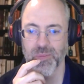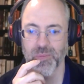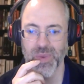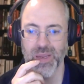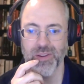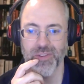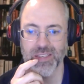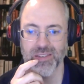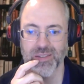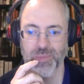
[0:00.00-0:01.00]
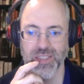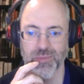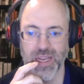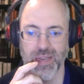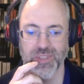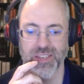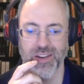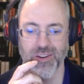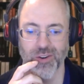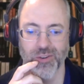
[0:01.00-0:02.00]
maybe if I spend some time, sit
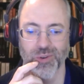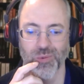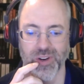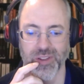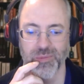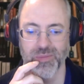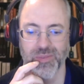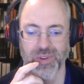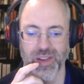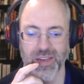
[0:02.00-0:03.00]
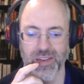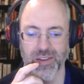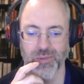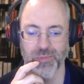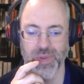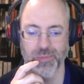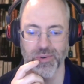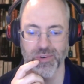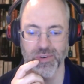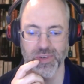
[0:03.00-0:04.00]
down and go through one of them and get it on
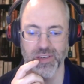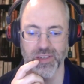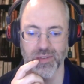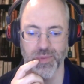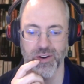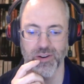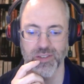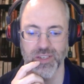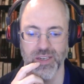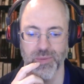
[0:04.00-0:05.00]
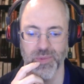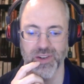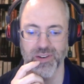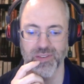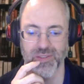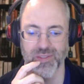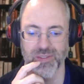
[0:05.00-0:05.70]
paper and get as a PR sitting up there,